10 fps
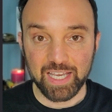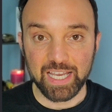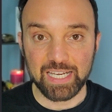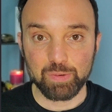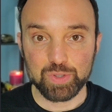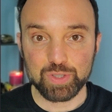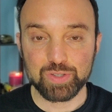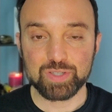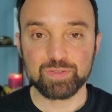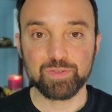And I want you to
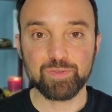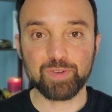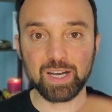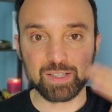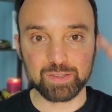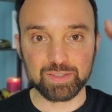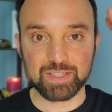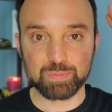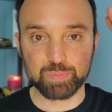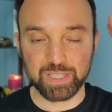just follow
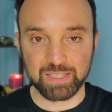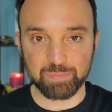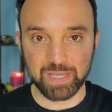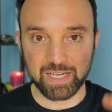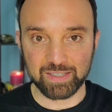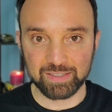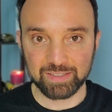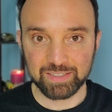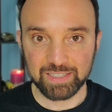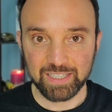this breathing pattern